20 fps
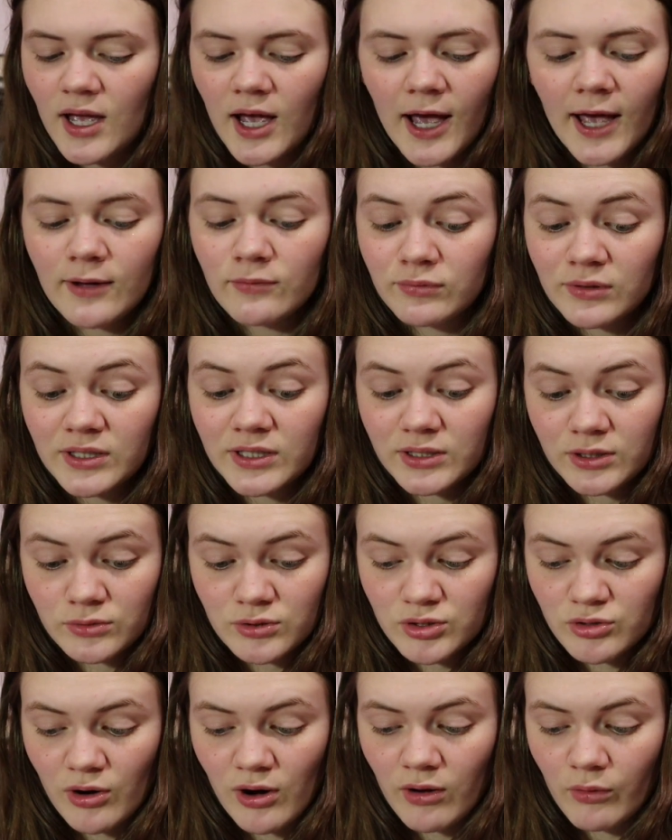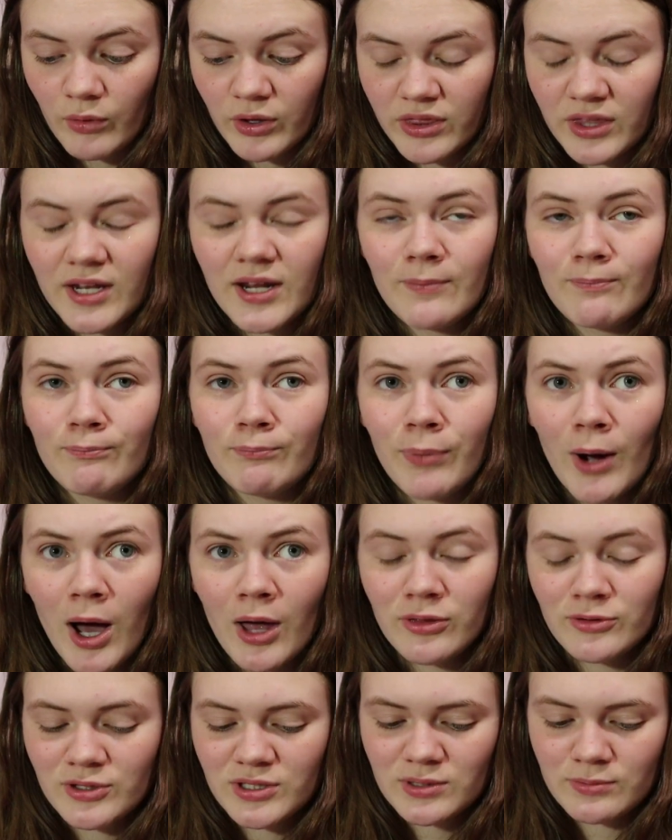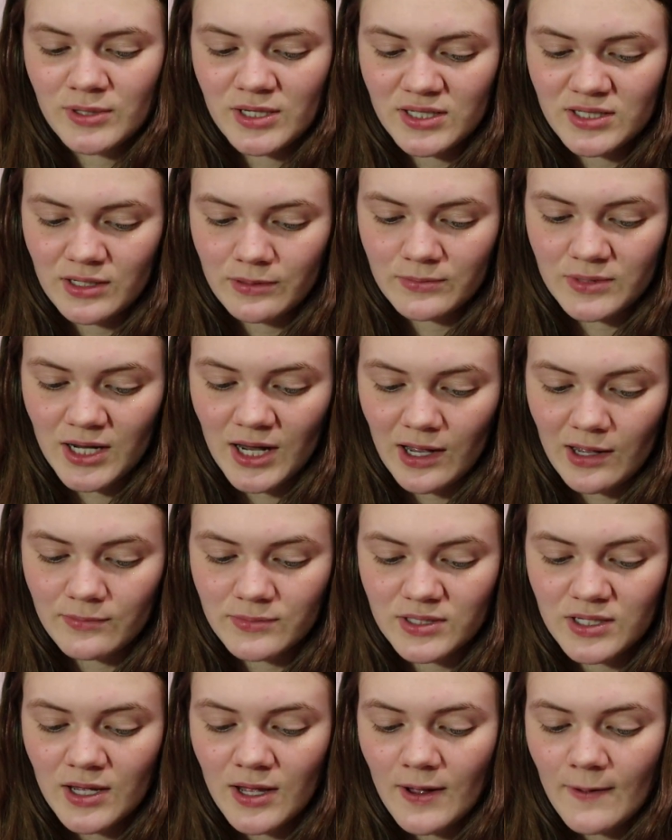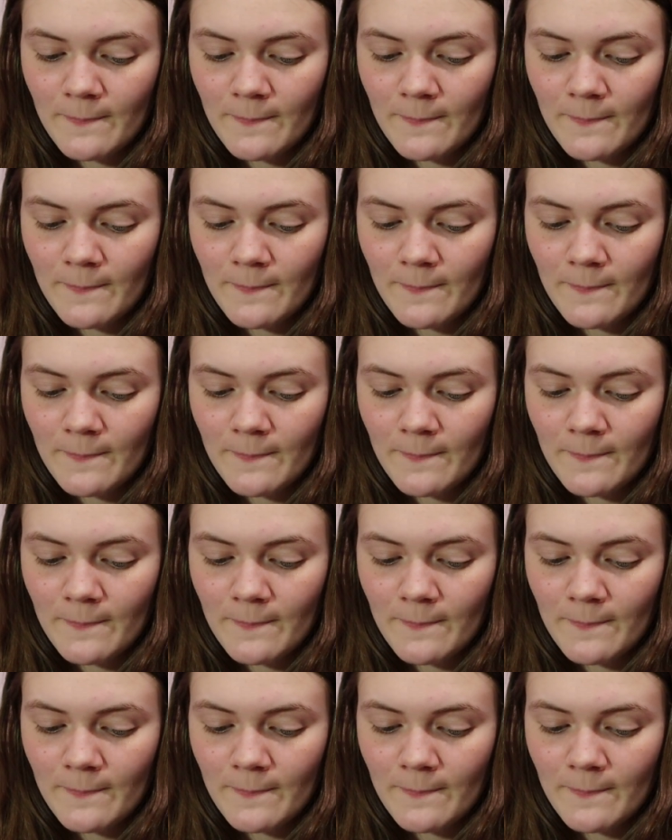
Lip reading: I really do struggle with it. It bothers me sometimes.